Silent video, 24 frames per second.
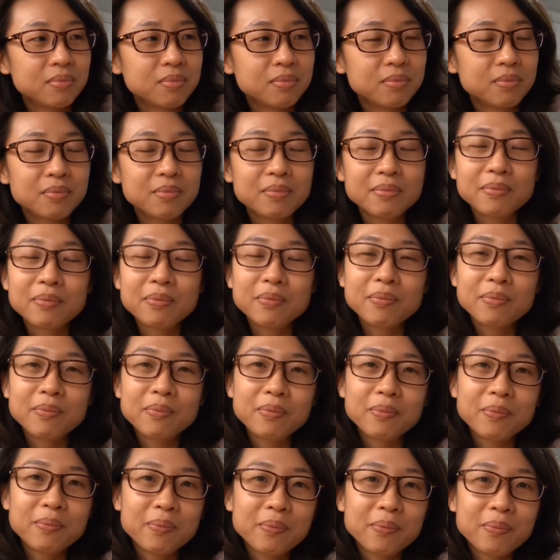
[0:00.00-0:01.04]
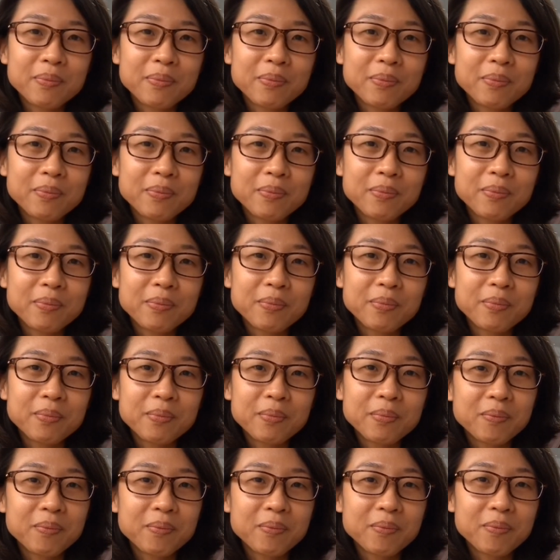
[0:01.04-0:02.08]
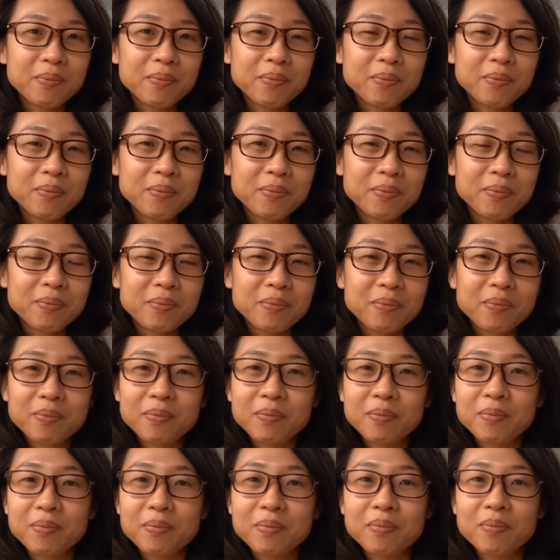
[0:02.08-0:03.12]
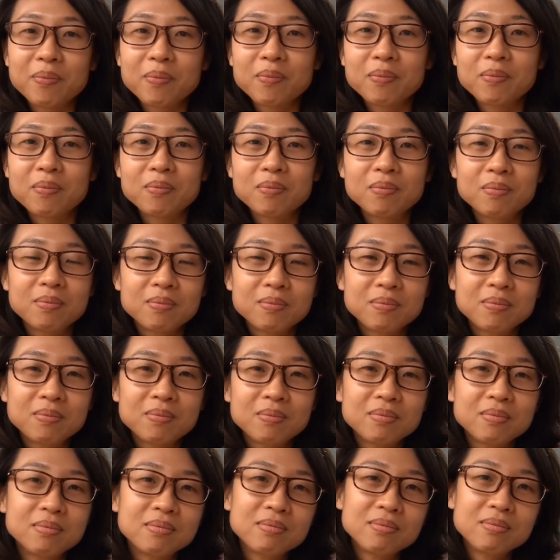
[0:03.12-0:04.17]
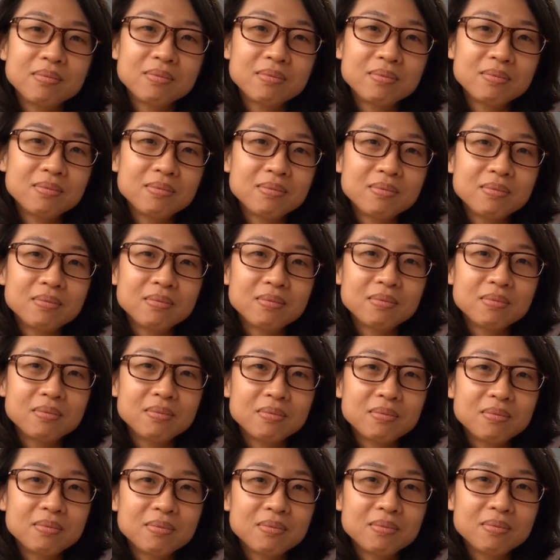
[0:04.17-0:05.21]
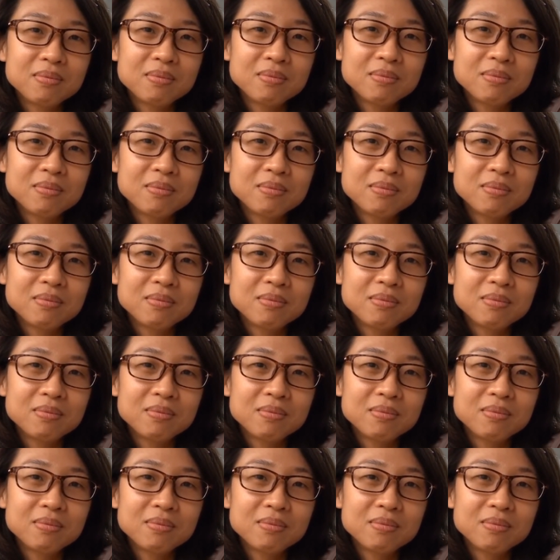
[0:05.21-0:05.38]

(not speaking)